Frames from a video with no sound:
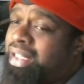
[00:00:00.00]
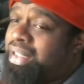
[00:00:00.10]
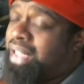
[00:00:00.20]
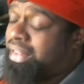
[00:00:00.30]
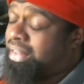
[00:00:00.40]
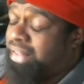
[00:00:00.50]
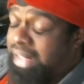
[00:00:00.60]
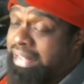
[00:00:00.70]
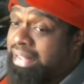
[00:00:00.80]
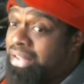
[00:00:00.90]

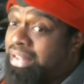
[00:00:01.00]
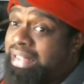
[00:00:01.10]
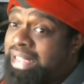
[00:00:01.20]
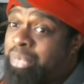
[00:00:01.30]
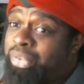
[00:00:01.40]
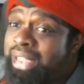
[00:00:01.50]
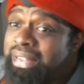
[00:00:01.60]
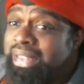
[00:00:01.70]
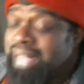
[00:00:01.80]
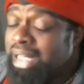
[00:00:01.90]
Like literally, day before yesterday, I
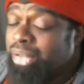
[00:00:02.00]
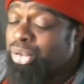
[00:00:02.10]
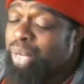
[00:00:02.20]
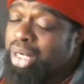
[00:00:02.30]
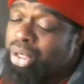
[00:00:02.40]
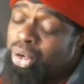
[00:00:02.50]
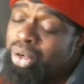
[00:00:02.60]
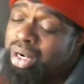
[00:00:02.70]
was hanging out with this white girl.